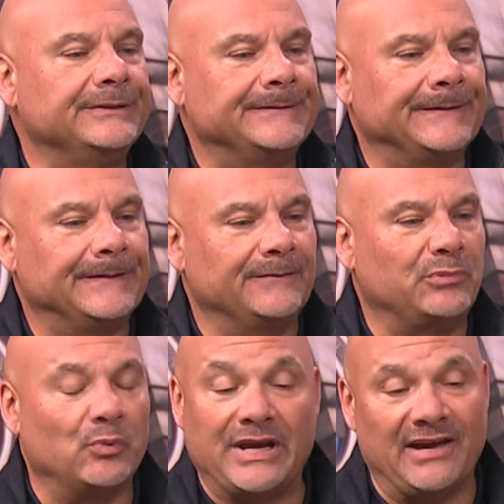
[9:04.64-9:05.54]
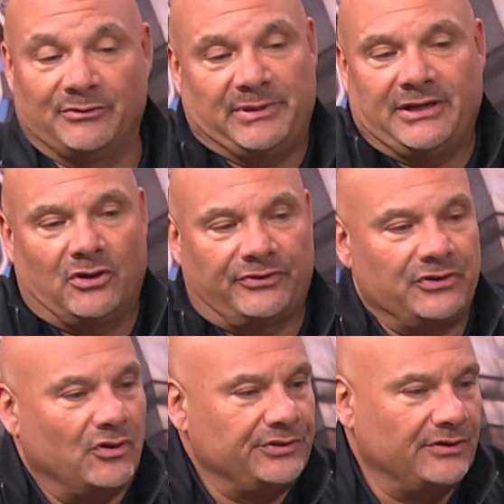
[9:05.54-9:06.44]
But we haven't been
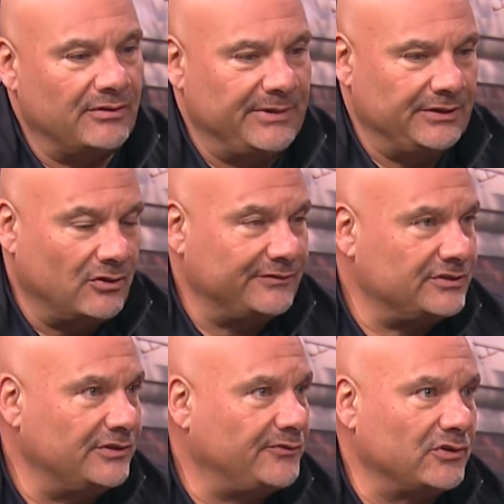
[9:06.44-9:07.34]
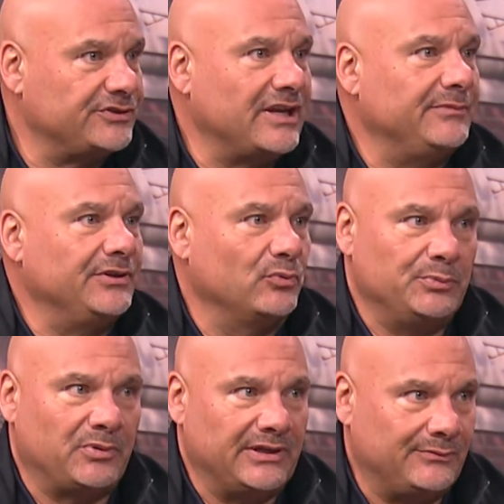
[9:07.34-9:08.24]
healthy all year. Obviously, the first game of the year
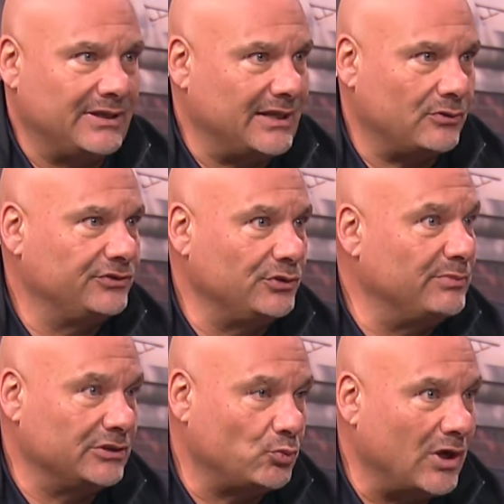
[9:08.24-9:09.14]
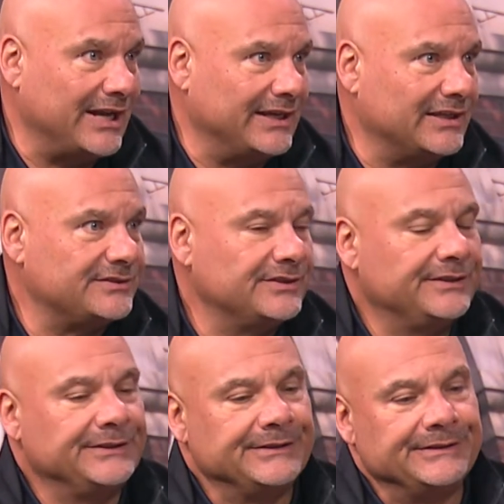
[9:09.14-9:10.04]
we played without our 2 best wideouts.
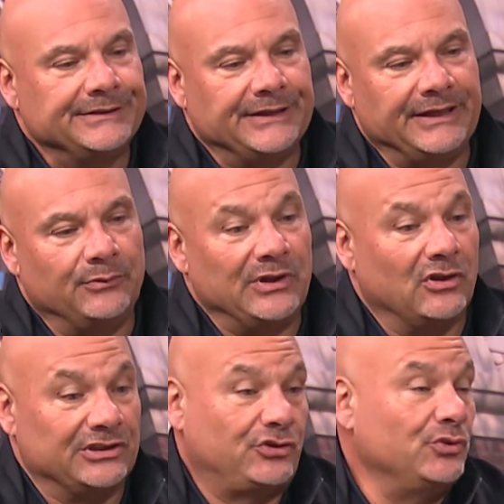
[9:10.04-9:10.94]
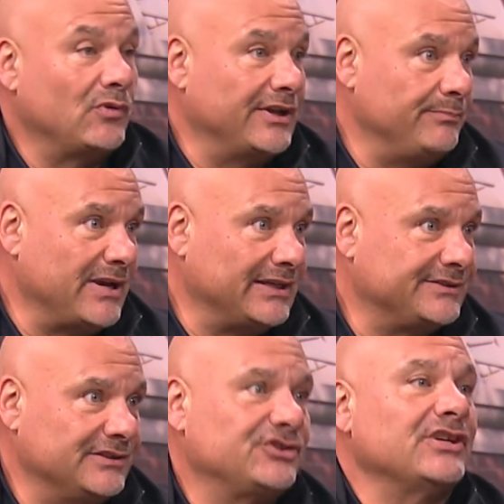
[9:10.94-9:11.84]
Right. And we lost 2 running
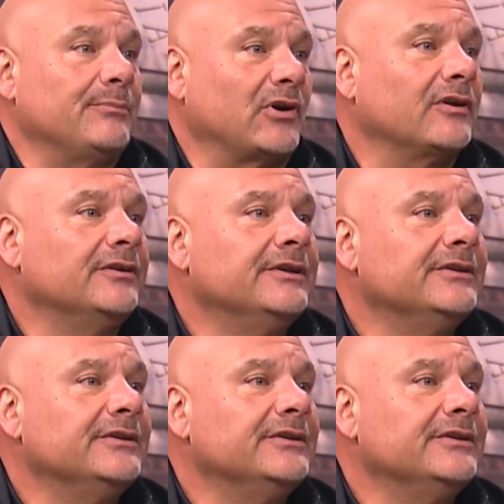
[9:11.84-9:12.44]
backs in the summer.